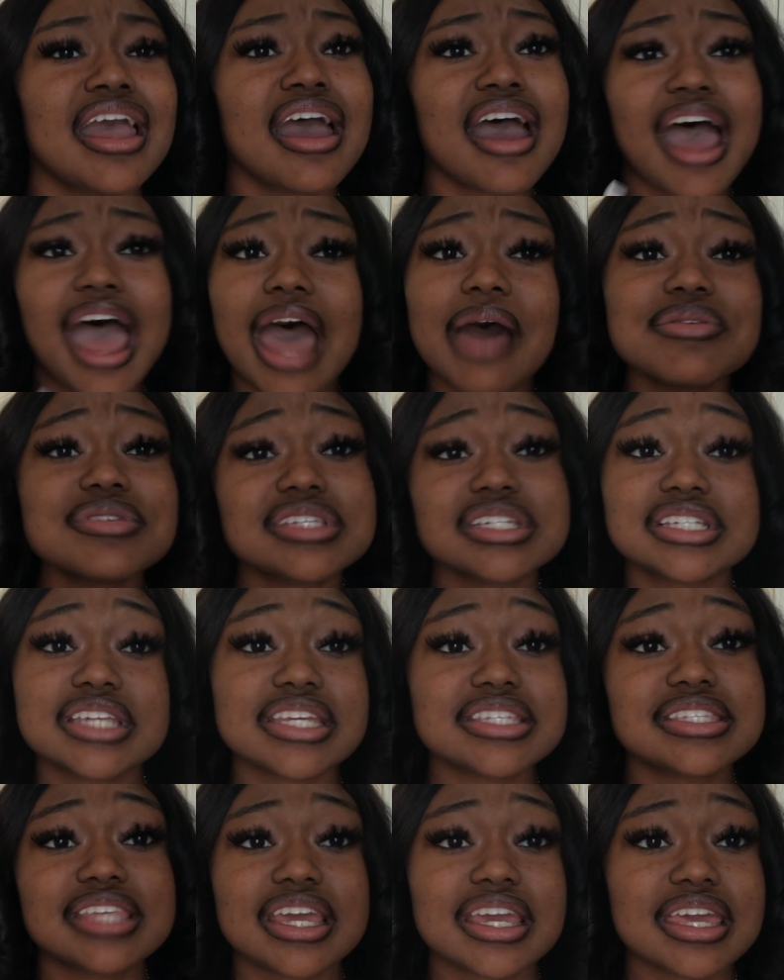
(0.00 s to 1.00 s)
I would
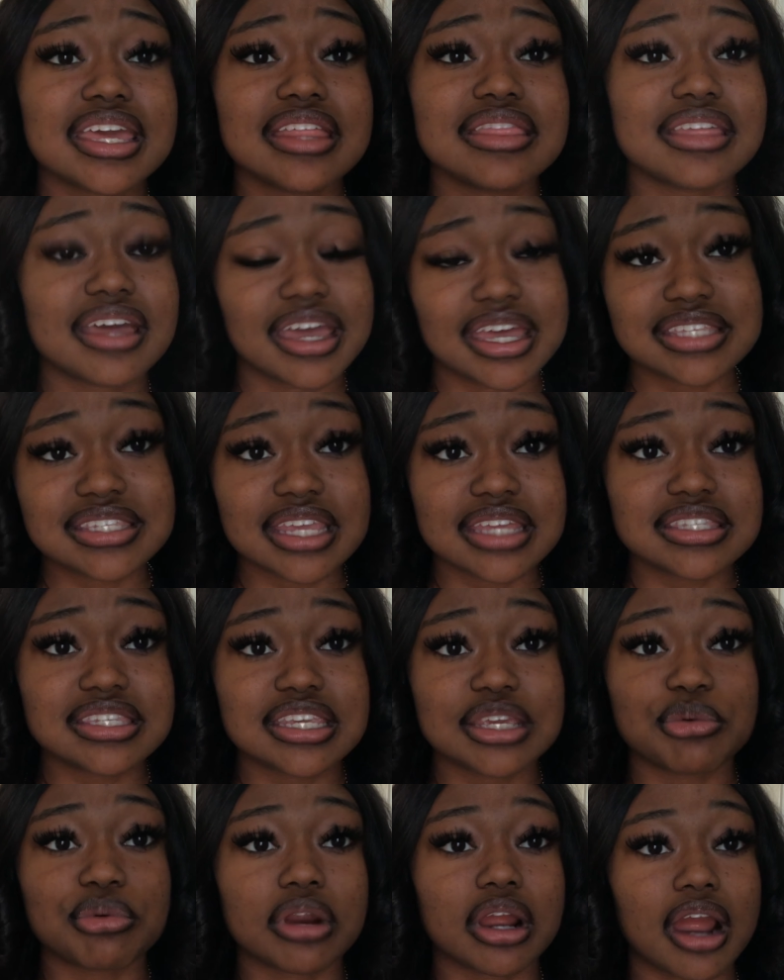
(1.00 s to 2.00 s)
suggest taking the
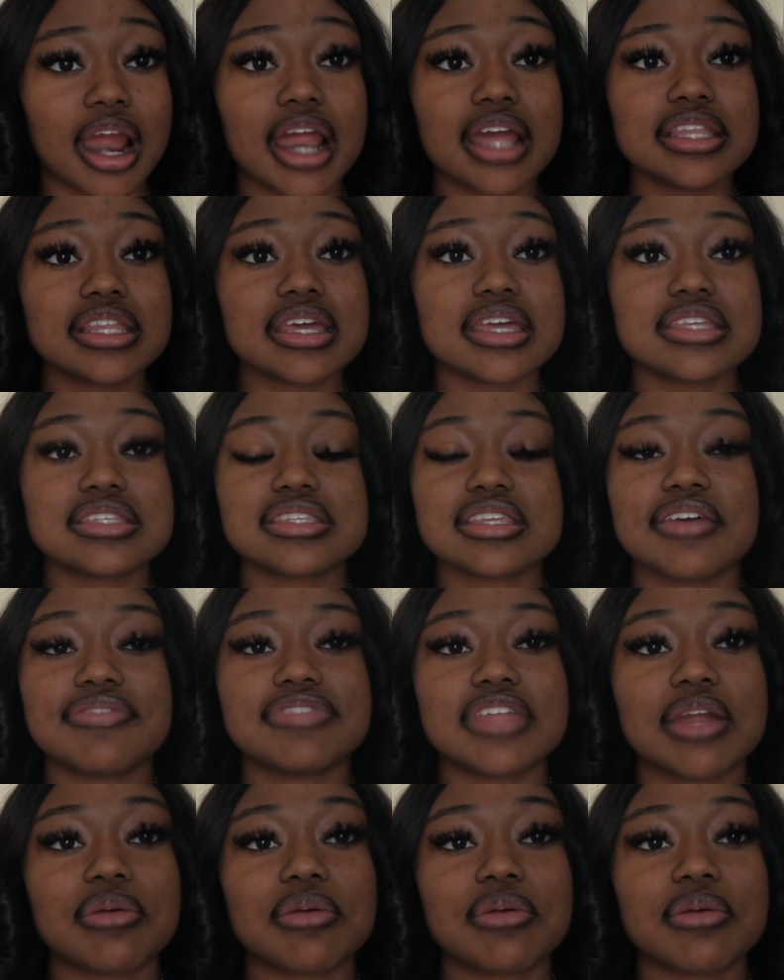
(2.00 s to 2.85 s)
SAT regardless if they